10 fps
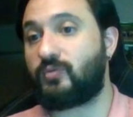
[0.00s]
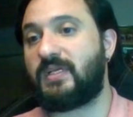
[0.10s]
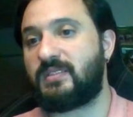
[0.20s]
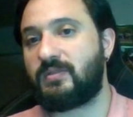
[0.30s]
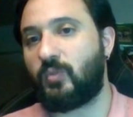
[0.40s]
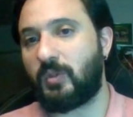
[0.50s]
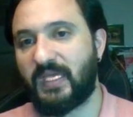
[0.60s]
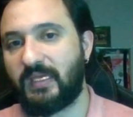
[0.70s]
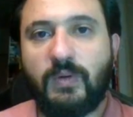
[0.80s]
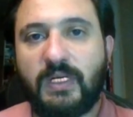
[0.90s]
will be
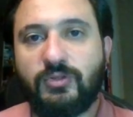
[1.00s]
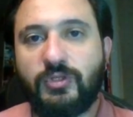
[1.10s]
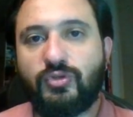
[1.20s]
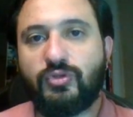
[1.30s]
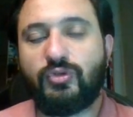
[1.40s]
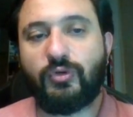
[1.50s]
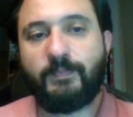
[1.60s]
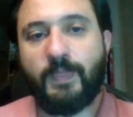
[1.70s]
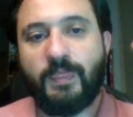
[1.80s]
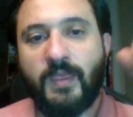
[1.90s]
what you need to do.
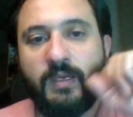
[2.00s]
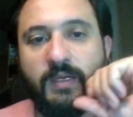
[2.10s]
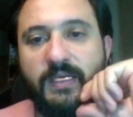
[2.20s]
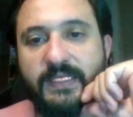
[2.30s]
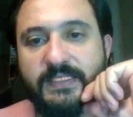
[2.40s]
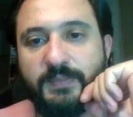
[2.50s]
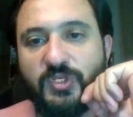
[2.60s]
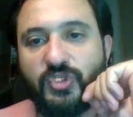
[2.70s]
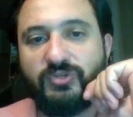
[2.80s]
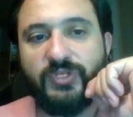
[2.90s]
Exhibition